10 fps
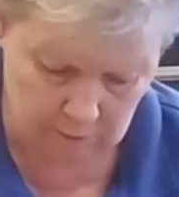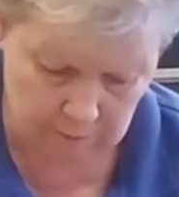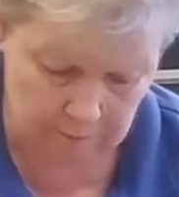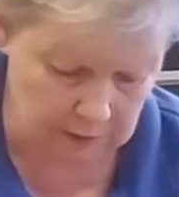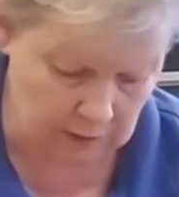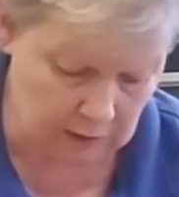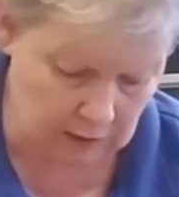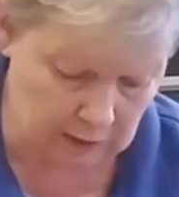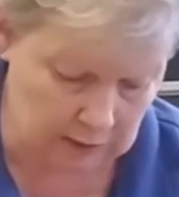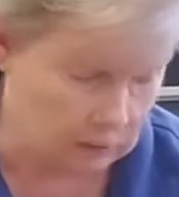I think it's
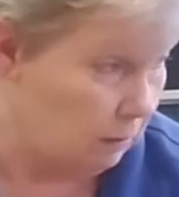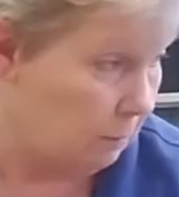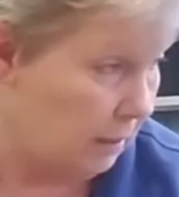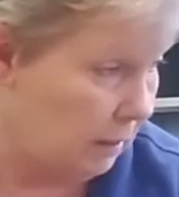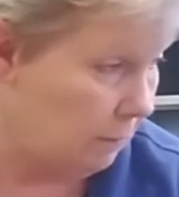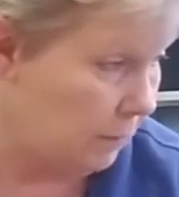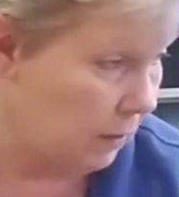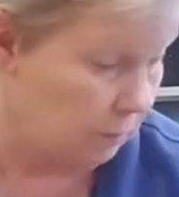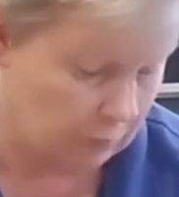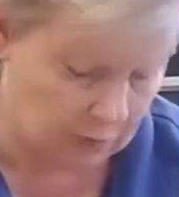going to be, I'm
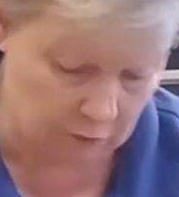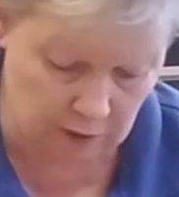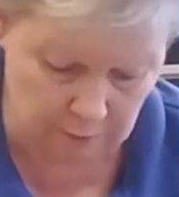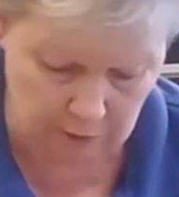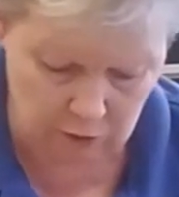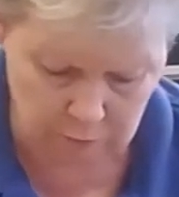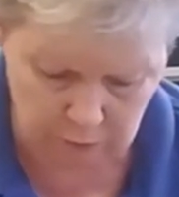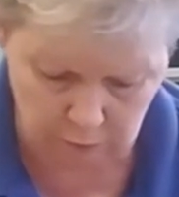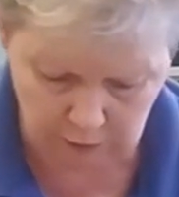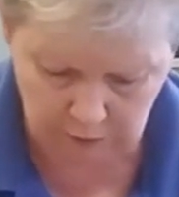going to grab another bowl
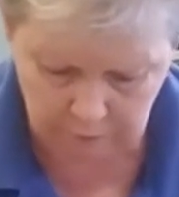here.